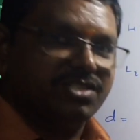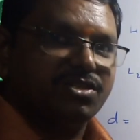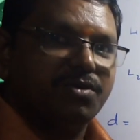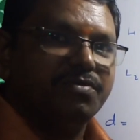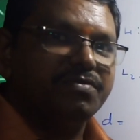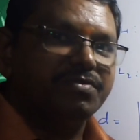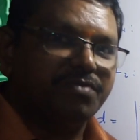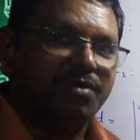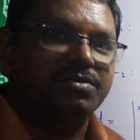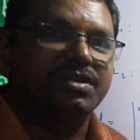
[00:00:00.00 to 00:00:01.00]
just now we
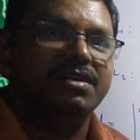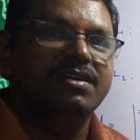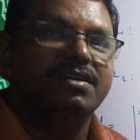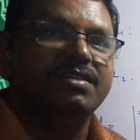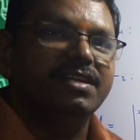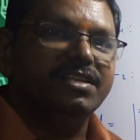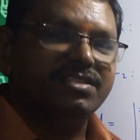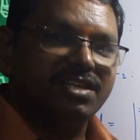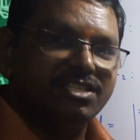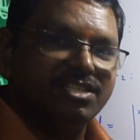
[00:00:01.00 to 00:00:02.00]
found
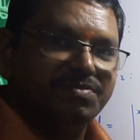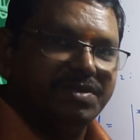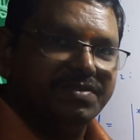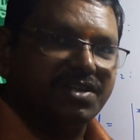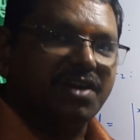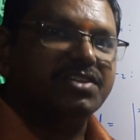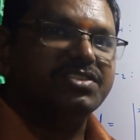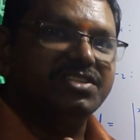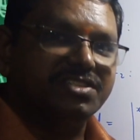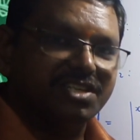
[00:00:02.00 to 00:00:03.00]
the distance between,
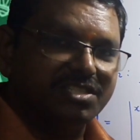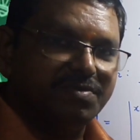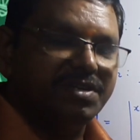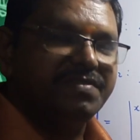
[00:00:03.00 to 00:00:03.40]
shortest distance